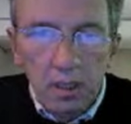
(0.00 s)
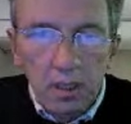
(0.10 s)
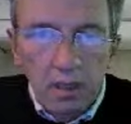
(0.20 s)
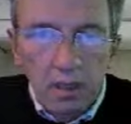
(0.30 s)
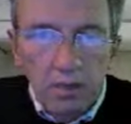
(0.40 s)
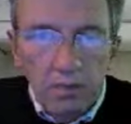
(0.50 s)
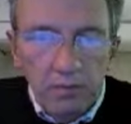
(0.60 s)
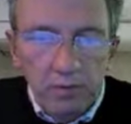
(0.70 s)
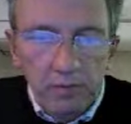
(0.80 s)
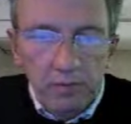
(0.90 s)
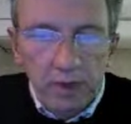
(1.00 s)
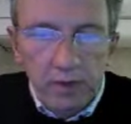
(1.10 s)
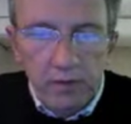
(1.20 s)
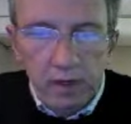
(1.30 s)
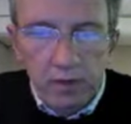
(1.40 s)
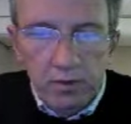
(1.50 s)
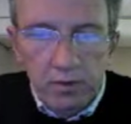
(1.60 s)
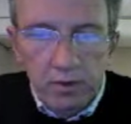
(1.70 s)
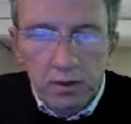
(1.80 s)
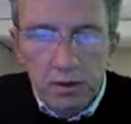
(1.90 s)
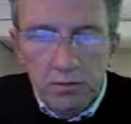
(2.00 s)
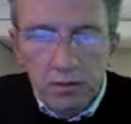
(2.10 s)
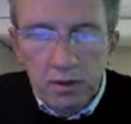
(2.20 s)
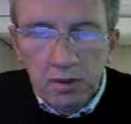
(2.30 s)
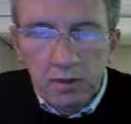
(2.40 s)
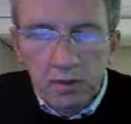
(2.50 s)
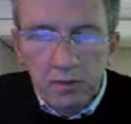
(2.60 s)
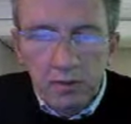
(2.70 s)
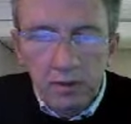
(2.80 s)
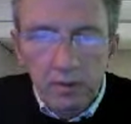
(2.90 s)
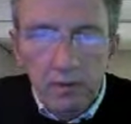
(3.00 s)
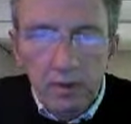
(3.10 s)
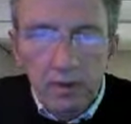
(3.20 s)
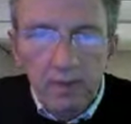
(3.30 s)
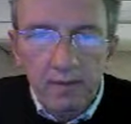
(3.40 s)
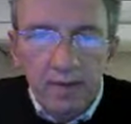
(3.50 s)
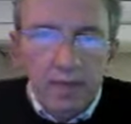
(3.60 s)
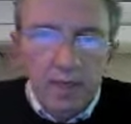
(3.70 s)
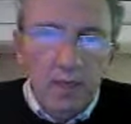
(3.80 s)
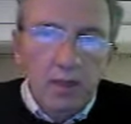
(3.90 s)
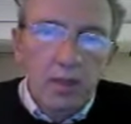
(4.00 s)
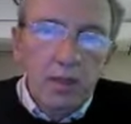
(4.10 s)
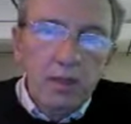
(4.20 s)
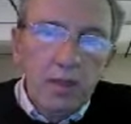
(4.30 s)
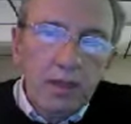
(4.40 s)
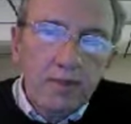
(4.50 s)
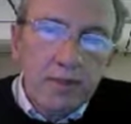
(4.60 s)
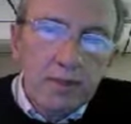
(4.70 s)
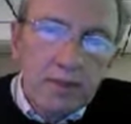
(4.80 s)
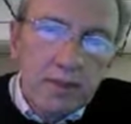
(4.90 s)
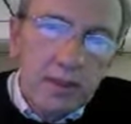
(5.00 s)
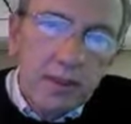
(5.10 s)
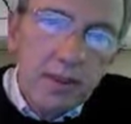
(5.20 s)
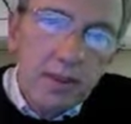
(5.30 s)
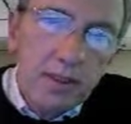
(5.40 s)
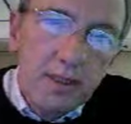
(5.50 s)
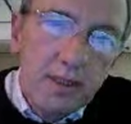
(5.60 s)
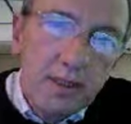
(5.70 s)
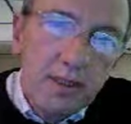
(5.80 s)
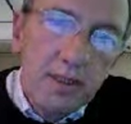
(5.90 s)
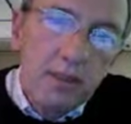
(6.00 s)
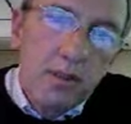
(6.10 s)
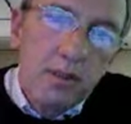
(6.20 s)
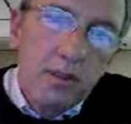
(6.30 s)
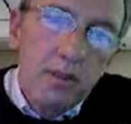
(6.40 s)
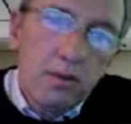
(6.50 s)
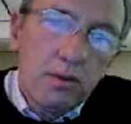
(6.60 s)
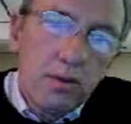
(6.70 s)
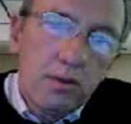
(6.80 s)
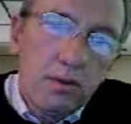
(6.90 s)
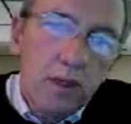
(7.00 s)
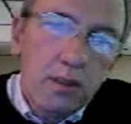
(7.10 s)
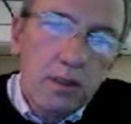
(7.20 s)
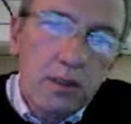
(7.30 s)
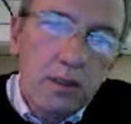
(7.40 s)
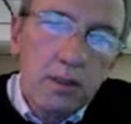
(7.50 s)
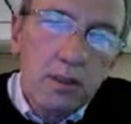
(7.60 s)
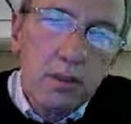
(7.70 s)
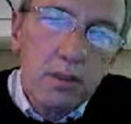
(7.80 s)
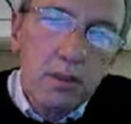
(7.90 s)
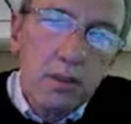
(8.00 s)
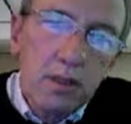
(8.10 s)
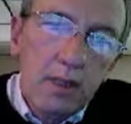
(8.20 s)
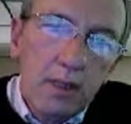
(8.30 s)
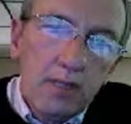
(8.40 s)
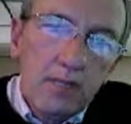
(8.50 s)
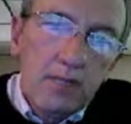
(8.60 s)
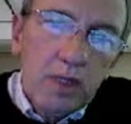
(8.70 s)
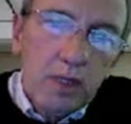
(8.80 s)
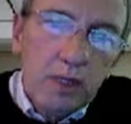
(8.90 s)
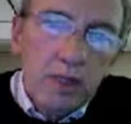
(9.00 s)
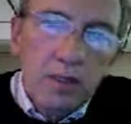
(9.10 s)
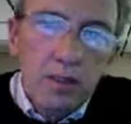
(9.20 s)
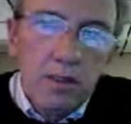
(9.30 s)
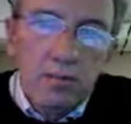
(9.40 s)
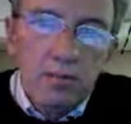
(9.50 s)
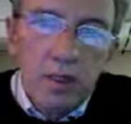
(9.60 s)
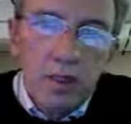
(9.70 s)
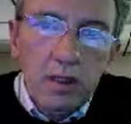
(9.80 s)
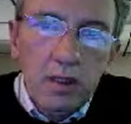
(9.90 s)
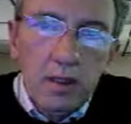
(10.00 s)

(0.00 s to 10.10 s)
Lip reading: And I'll just put 5 data points up here and 75. And you'd like to have some statistics on this. You'd like to know what the range is and the median and the mean.